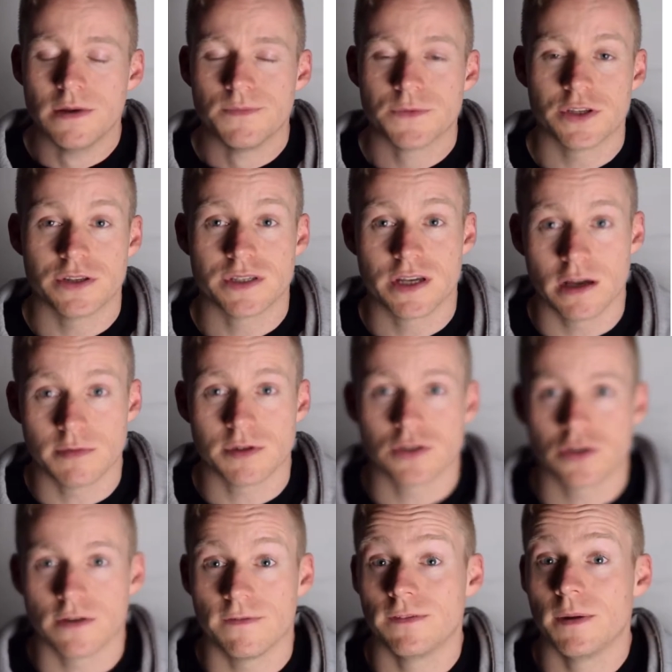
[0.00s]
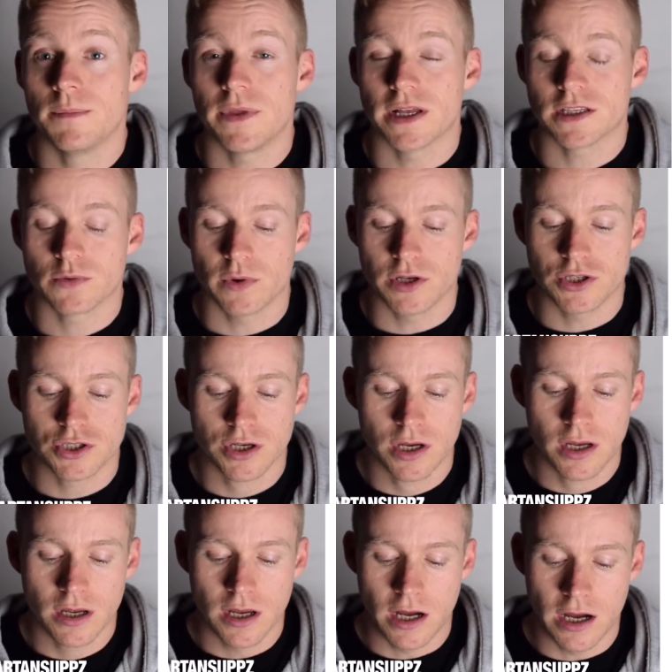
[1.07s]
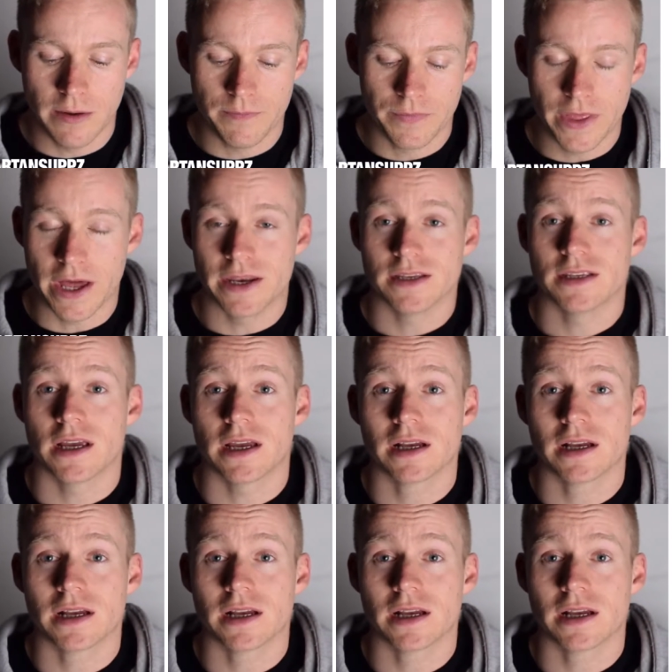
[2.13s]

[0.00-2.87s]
So this helps to sort of flip that switch. That is a